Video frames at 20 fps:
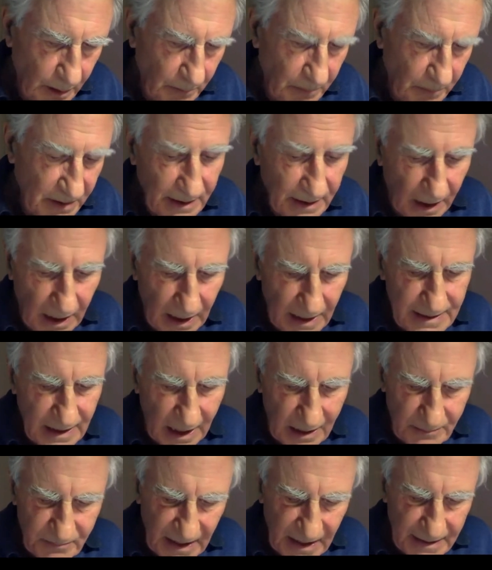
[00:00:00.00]
Besides,
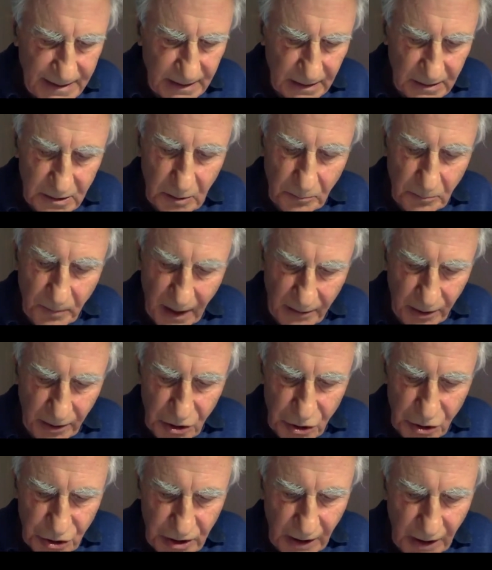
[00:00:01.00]
I'm destined to
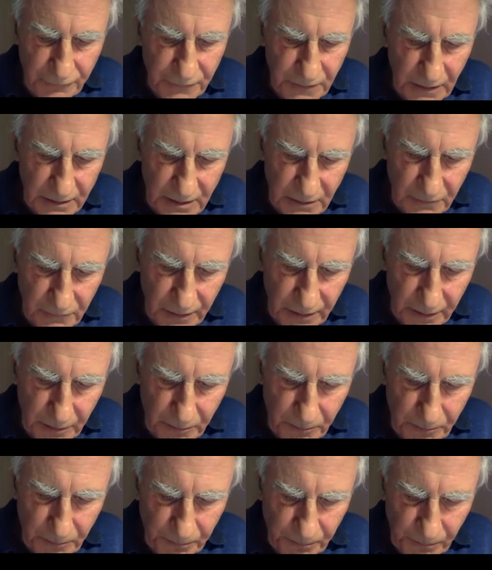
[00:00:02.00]
perish definitively,
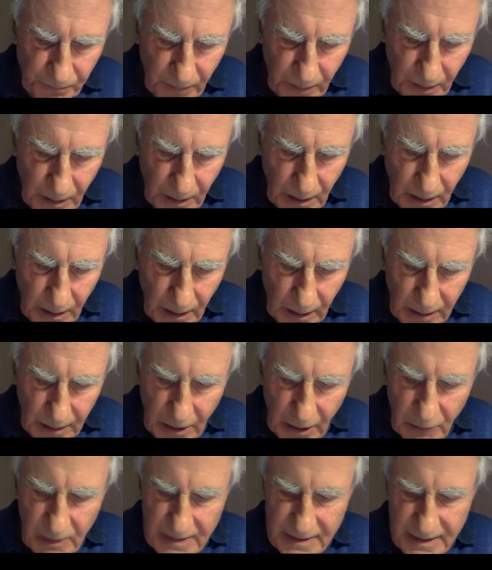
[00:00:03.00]
and
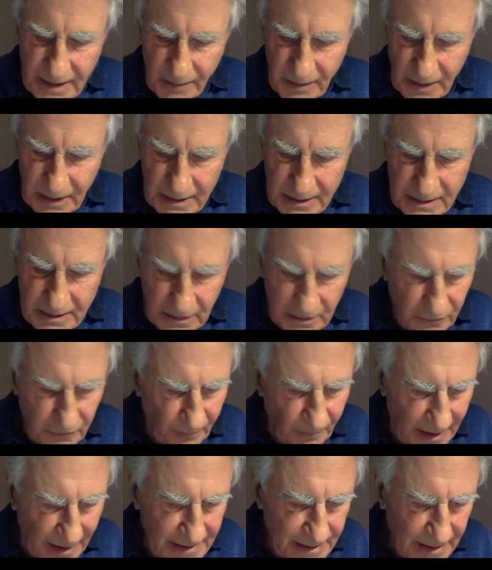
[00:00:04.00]
only some instant
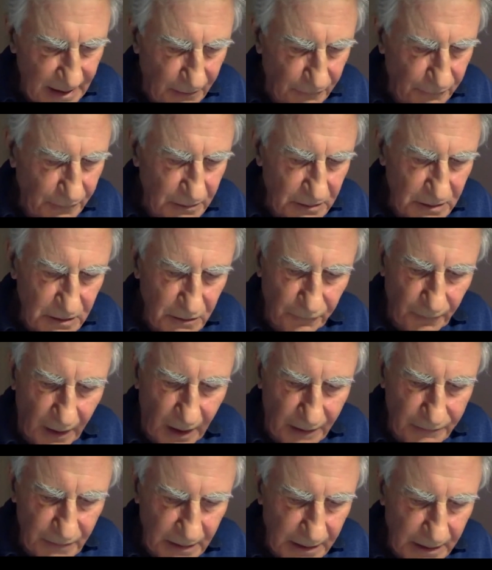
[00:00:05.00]
of myself can
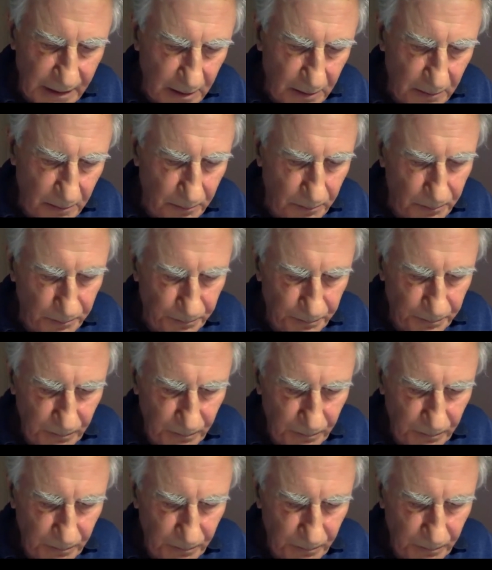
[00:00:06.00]
survive in him.